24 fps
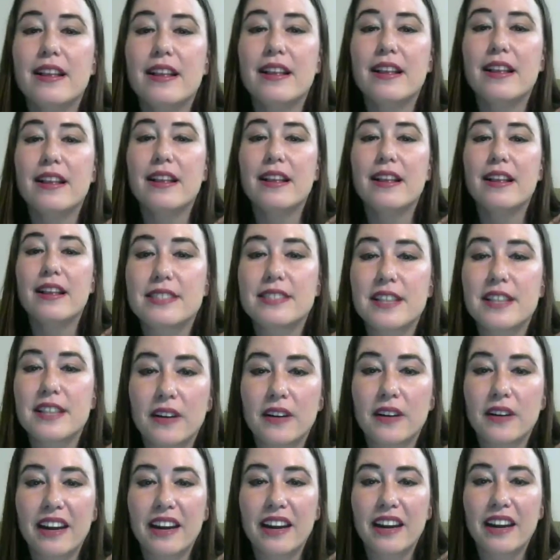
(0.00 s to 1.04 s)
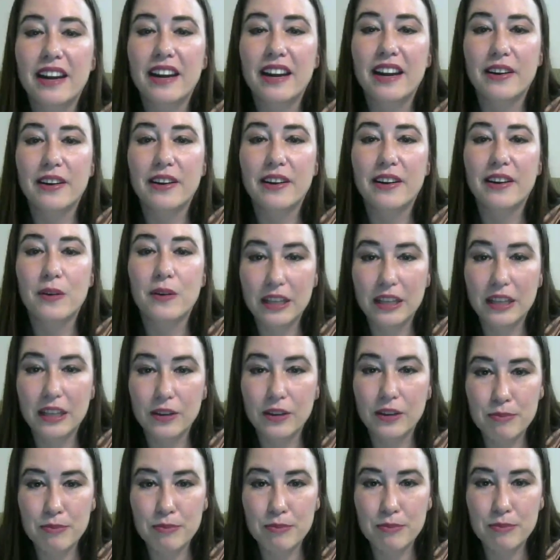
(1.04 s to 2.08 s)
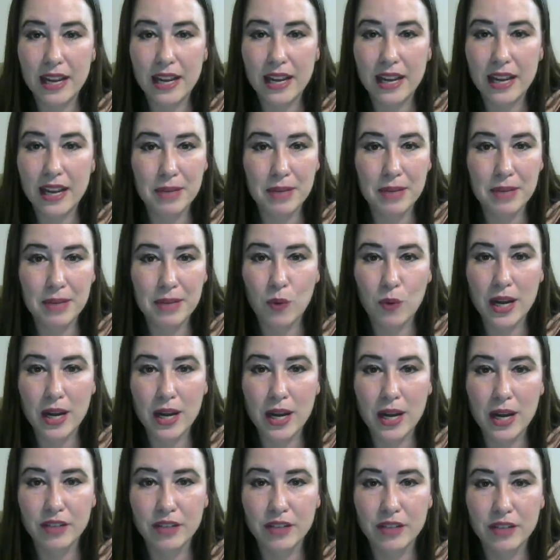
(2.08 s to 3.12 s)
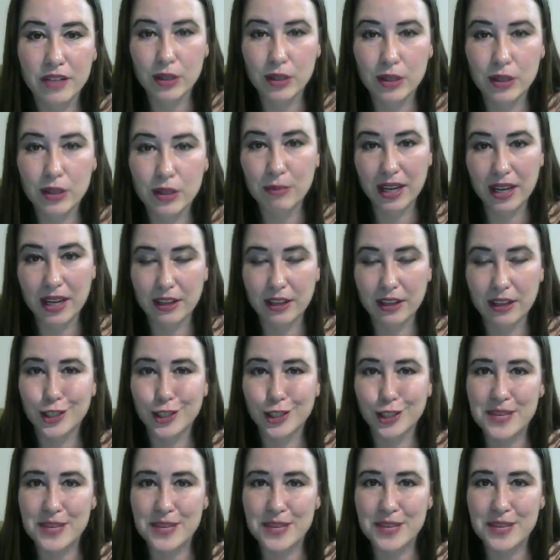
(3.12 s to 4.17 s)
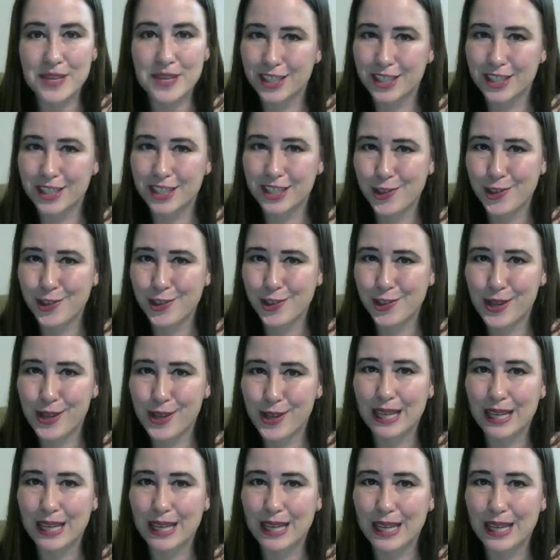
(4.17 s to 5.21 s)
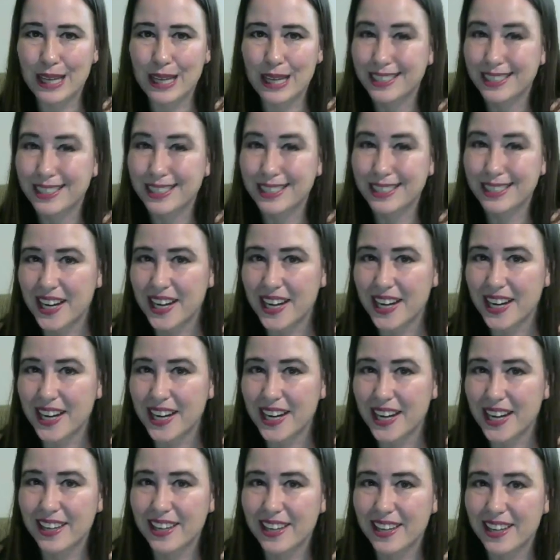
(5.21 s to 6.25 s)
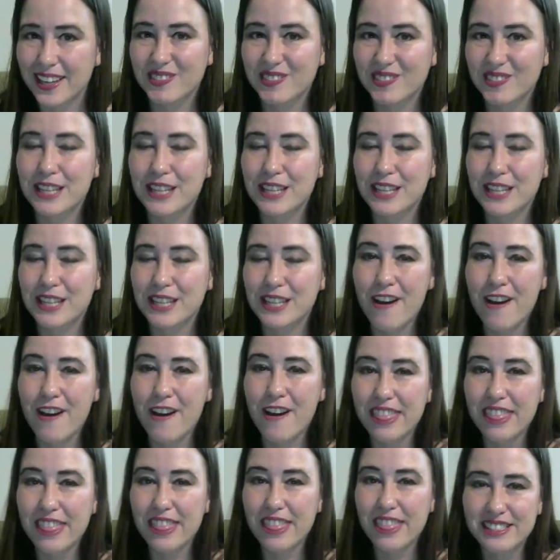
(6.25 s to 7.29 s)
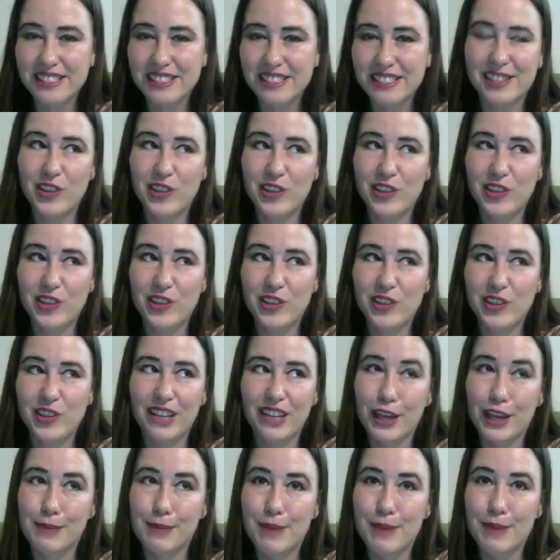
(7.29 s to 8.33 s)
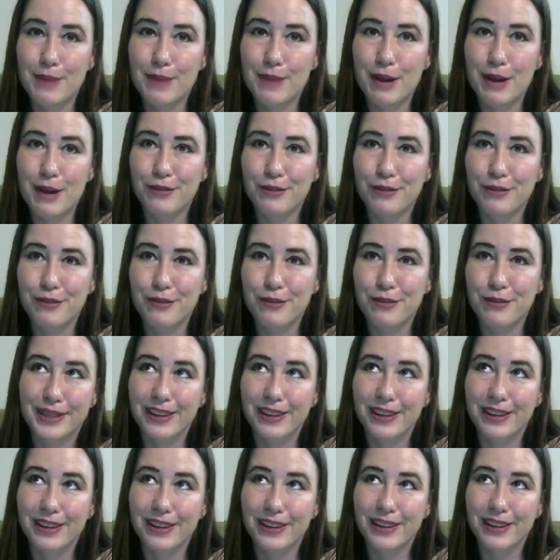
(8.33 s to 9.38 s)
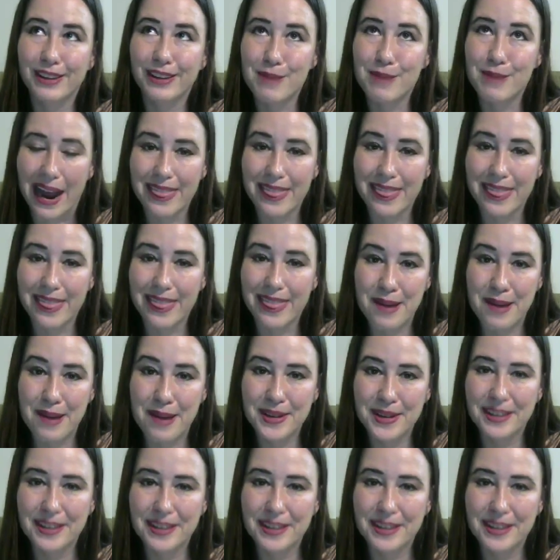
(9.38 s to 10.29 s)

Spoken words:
So, I don't know. You can buy, I mean, whatever. You can buy, there's so many things too that are like just catch your eye, that are really fun things that you didn't even think about before, but now you want to buy them.